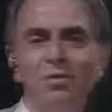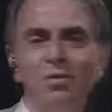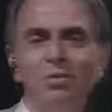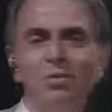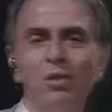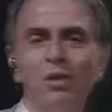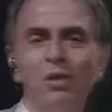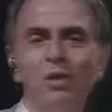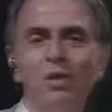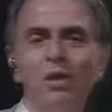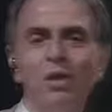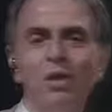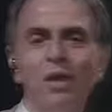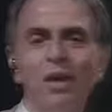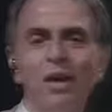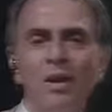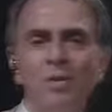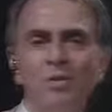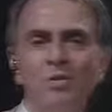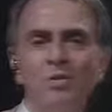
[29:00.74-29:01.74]
already
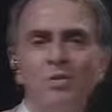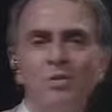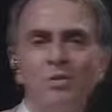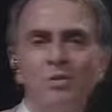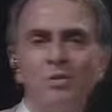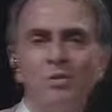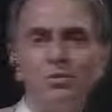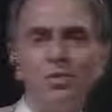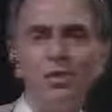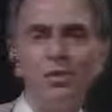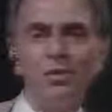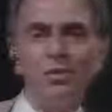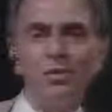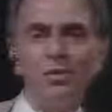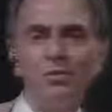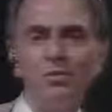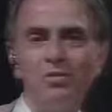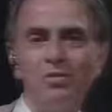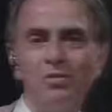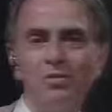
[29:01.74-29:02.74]
announced, or rather
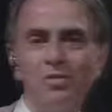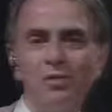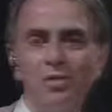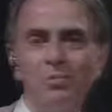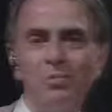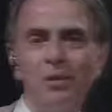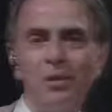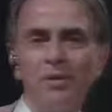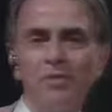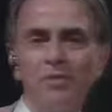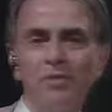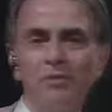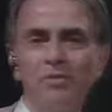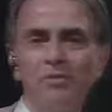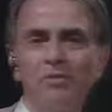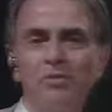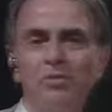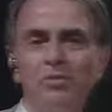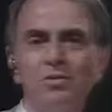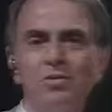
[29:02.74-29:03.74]
I should say,
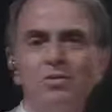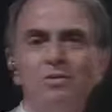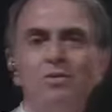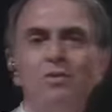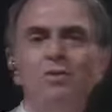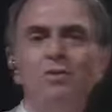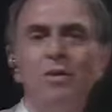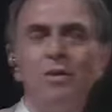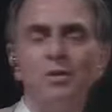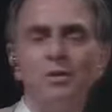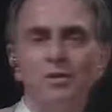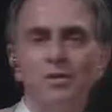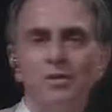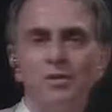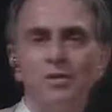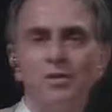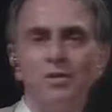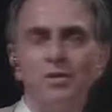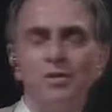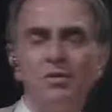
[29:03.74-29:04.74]
Magnus, you fellows
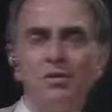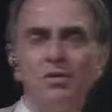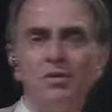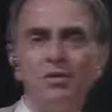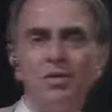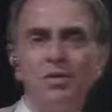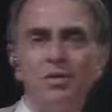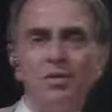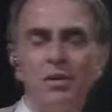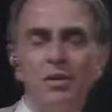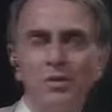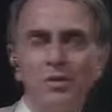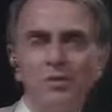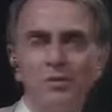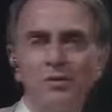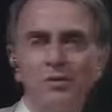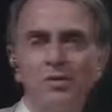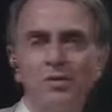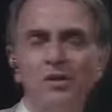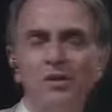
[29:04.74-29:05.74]
have already
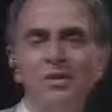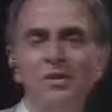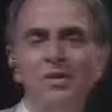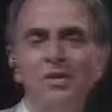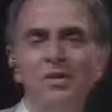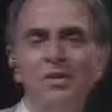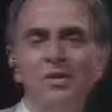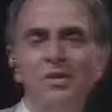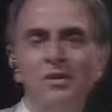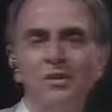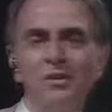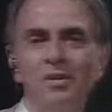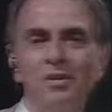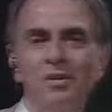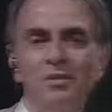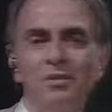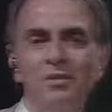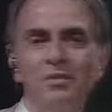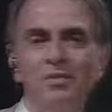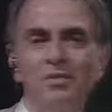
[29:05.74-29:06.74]
announced
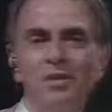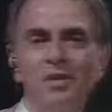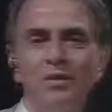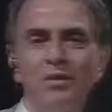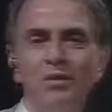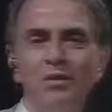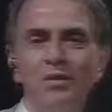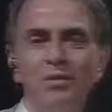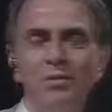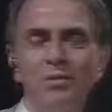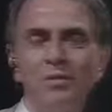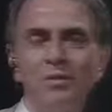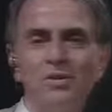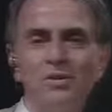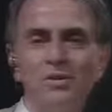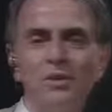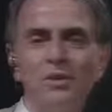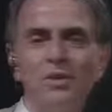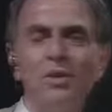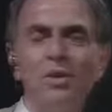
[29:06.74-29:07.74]
the fact that there is
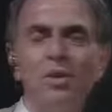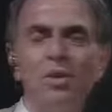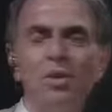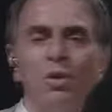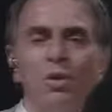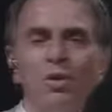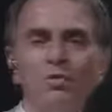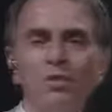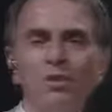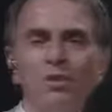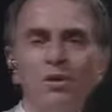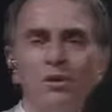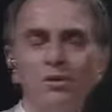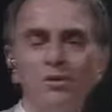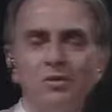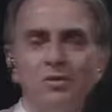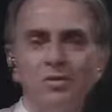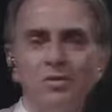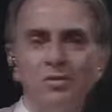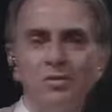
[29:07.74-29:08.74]
a low-level
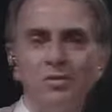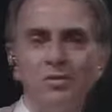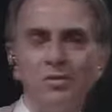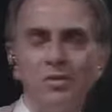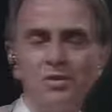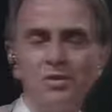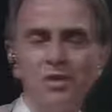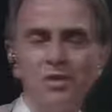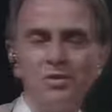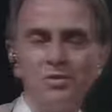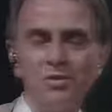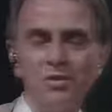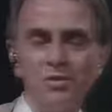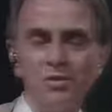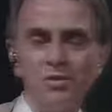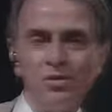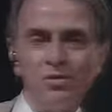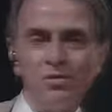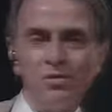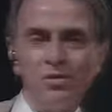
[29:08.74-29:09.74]
technical civilization
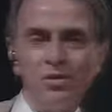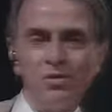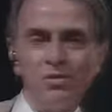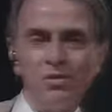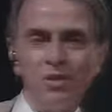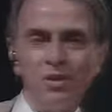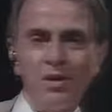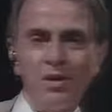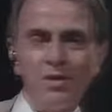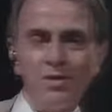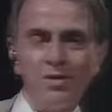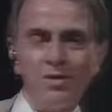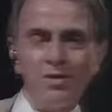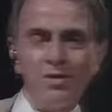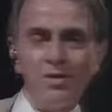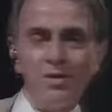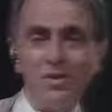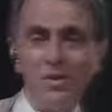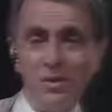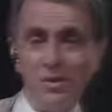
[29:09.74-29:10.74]
in this part of the
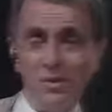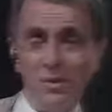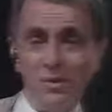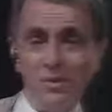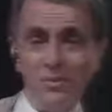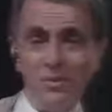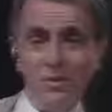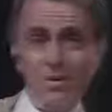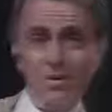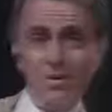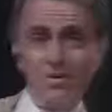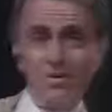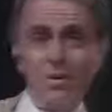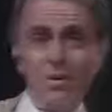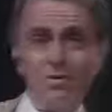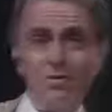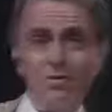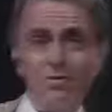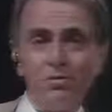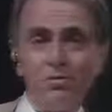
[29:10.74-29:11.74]
galaxy, because
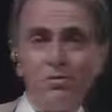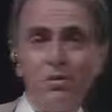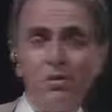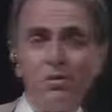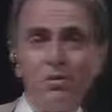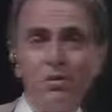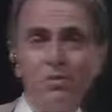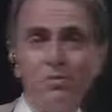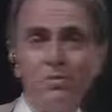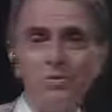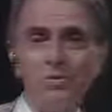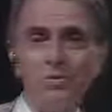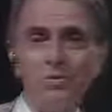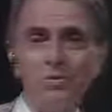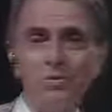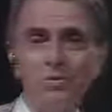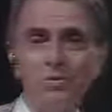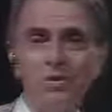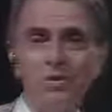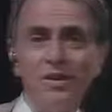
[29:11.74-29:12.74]
television programs
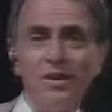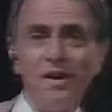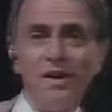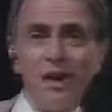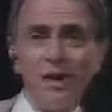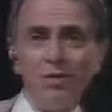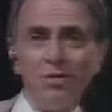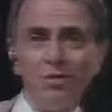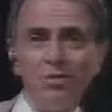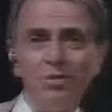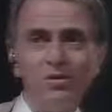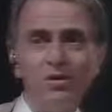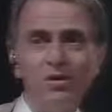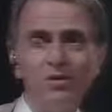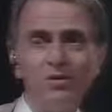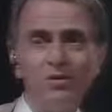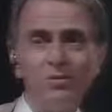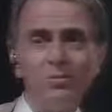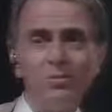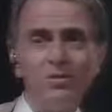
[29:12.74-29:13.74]
get out
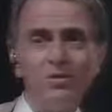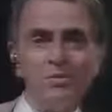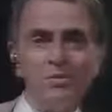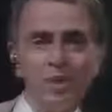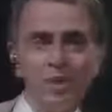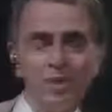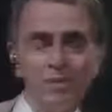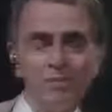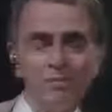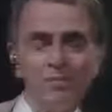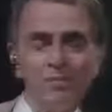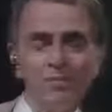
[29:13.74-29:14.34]
at the speed of light.